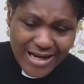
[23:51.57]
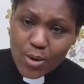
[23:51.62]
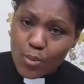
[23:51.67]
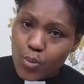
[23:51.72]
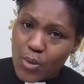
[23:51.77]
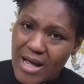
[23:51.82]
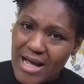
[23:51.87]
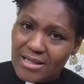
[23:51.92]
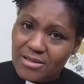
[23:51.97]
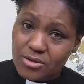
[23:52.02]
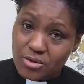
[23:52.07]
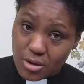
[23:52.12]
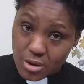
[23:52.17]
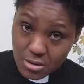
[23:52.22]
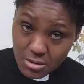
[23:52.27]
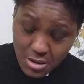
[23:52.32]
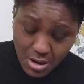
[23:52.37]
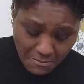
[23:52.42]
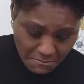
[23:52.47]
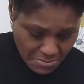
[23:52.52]
wealth,
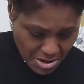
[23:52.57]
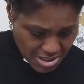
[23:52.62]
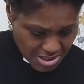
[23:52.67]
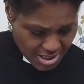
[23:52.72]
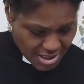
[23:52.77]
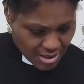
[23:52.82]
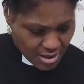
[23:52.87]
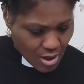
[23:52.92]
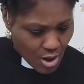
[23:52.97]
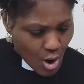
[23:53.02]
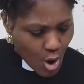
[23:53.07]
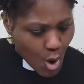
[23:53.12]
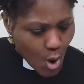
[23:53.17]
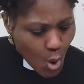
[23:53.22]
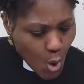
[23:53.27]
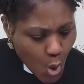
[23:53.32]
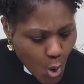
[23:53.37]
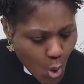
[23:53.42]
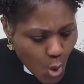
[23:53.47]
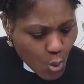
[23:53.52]
your money,
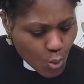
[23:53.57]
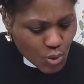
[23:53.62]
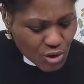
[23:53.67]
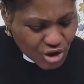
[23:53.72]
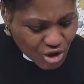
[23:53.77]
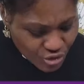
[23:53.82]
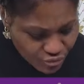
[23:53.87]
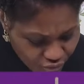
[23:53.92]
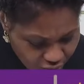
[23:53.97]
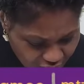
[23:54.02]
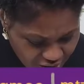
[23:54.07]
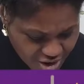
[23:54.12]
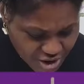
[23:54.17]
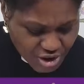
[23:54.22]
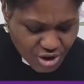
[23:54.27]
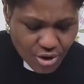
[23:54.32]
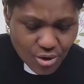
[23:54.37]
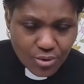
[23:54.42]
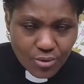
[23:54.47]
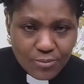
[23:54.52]
who will
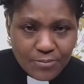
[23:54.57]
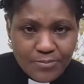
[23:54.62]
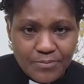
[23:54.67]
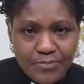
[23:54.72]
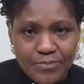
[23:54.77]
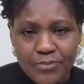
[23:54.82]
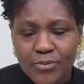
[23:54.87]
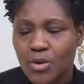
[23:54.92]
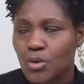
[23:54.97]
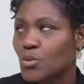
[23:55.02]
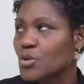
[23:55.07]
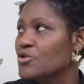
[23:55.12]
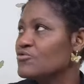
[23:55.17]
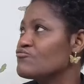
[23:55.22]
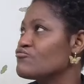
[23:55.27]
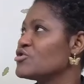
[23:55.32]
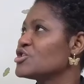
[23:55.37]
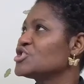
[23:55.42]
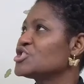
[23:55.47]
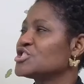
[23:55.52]
trust you with the
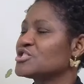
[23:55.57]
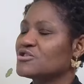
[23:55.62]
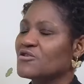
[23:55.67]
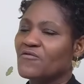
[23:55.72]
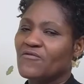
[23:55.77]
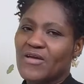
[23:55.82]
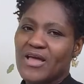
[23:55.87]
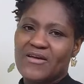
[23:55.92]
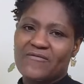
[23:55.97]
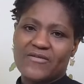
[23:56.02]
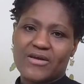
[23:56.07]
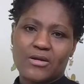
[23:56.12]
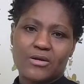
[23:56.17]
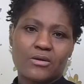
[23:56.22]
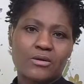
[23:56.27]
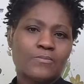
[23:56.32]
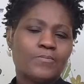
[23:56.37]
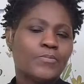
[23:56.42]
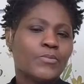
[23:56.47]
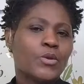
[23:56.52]
riches of heaven?
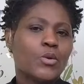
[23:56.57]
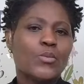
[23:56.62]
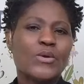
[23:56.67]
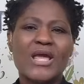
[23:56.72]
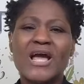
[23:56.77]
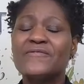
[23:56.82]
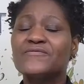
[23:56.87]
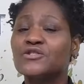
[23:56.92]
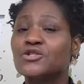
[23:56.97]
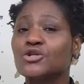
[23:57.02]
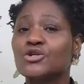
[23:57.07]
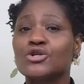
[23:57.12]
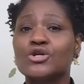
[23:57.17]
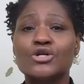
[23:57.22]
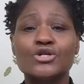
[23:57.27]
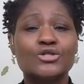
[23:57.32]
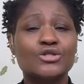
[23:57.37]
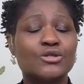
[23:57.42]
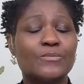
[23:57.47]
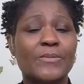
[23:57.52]
We have to
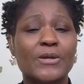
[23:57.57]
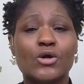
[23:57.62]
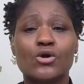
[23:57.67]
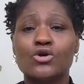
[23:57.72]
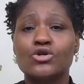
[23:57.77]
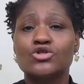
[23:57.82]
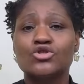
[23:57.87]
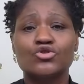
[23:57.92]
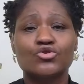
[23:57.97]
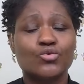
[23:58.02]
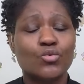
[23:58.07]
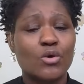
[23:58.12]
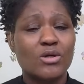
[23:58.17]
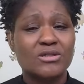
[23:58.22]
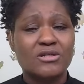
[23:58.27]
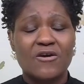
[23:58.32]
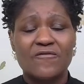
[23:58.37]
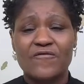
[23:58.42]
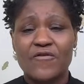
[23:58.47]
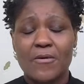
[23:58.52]
learn to be good
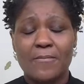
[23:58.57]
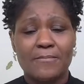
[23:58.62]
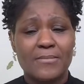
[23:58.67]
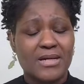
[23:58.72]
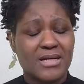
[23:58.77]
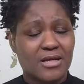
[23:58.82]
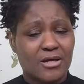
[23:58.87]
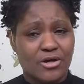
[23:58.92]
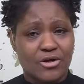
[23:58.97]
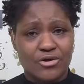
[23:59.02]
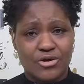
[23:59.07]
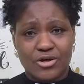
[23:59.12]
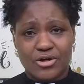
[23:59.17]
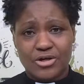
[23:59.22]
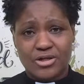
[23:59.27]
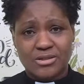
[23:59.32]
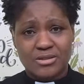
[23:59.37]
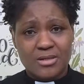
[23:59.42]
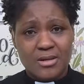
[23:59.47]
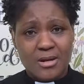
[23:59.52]
stewards of our money on earth